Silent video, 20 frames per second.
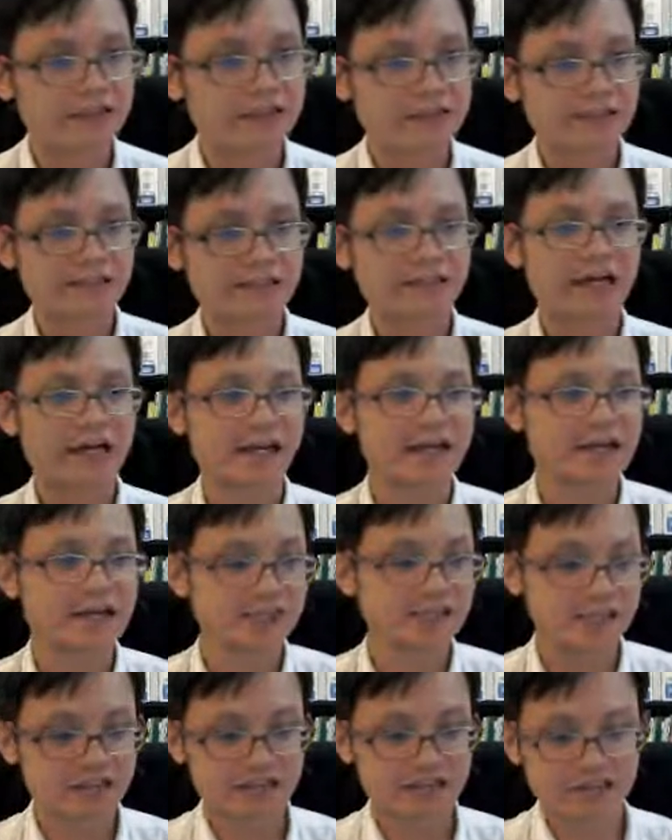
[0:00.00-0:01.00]

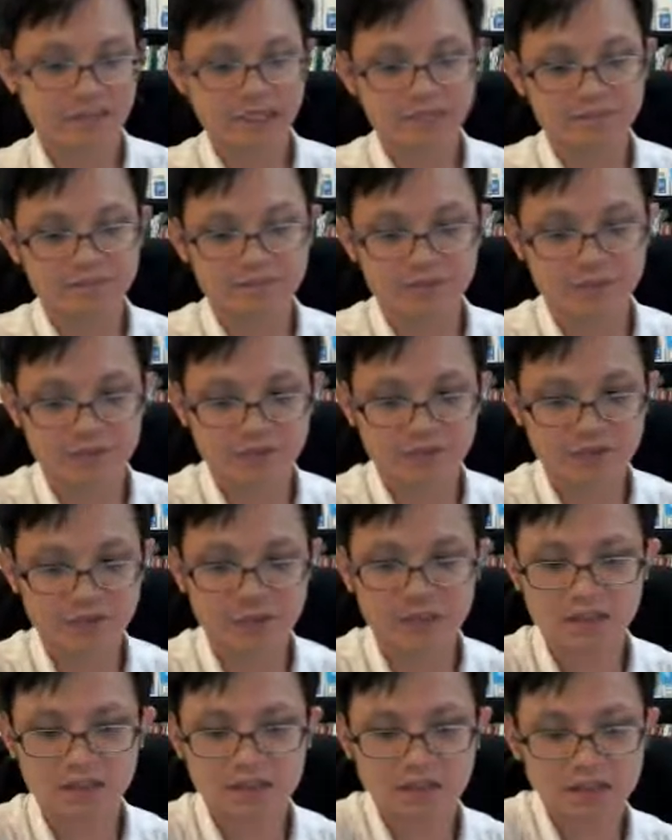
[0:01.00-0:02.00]
Science
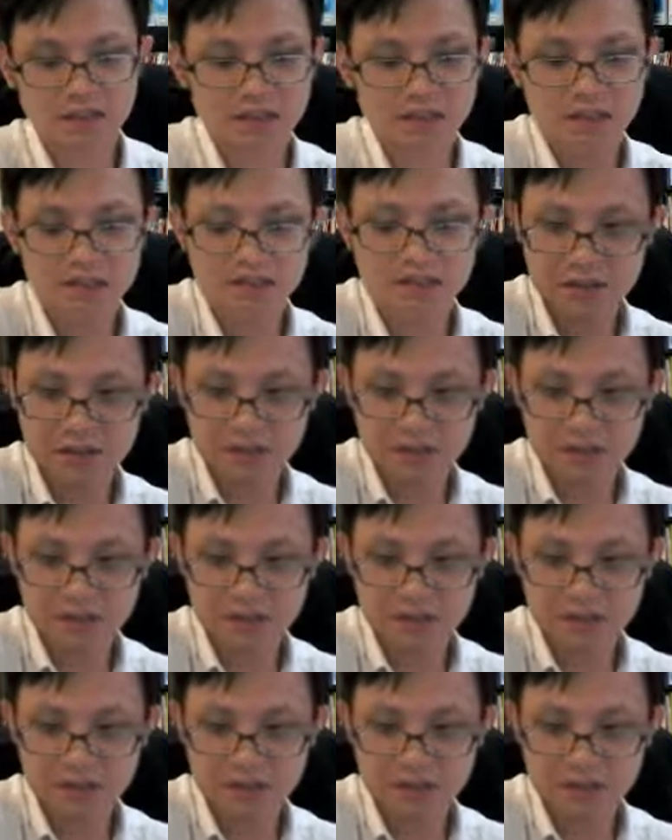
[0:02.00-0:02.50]
Chapter